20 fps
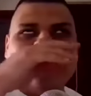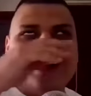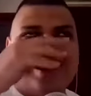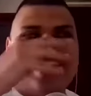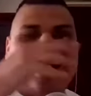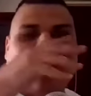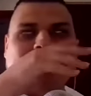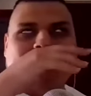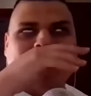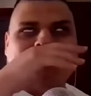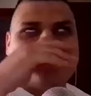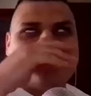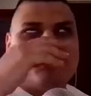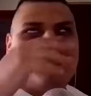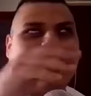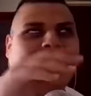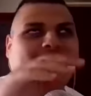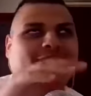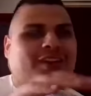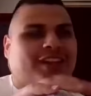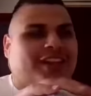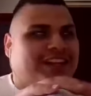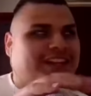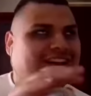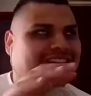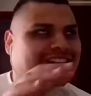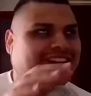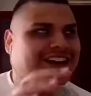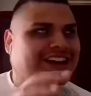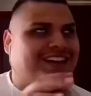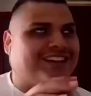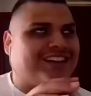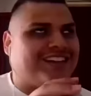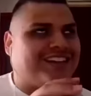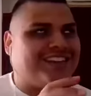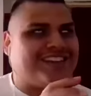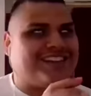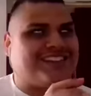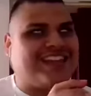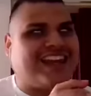I respectfully declined
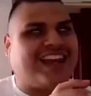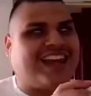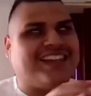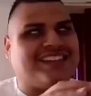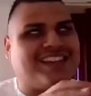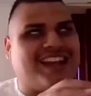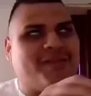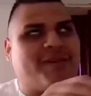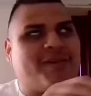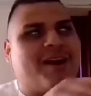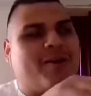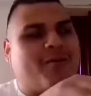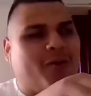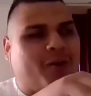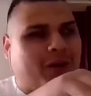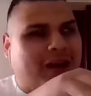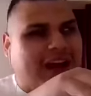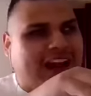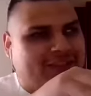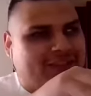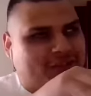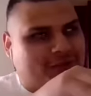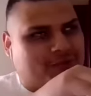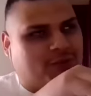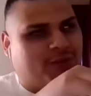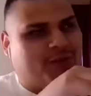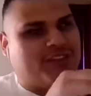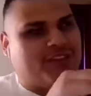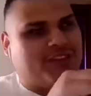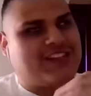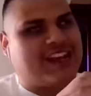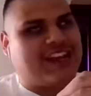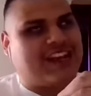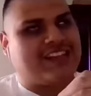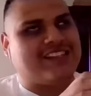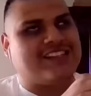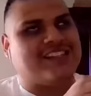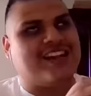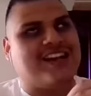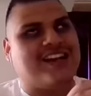the second time. What do I have to prove the
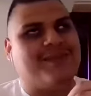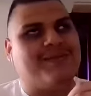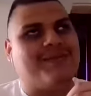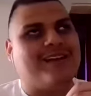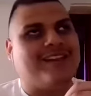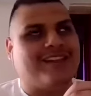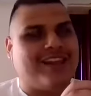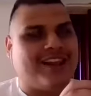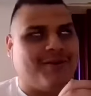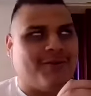second time? That it